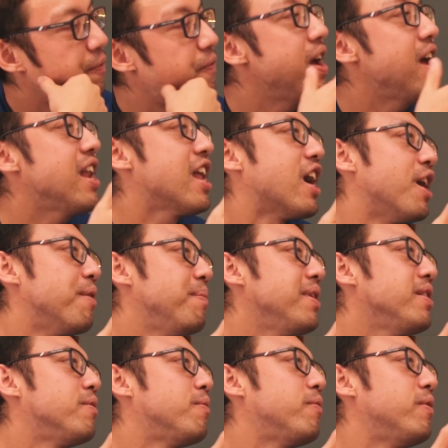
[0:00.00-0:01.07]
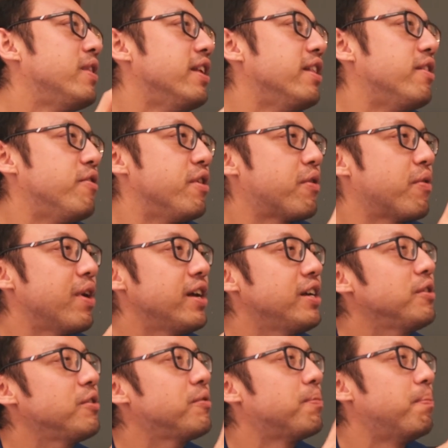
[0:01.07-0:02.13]
Fair lah. I mean, it
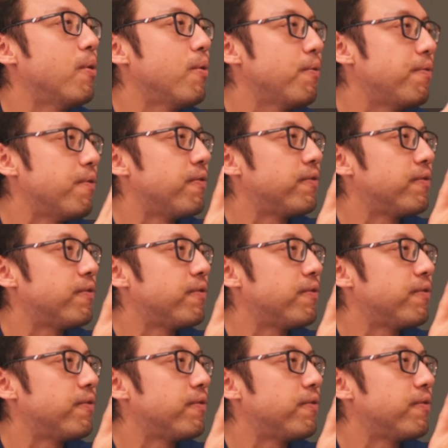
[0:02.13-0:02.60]
requires both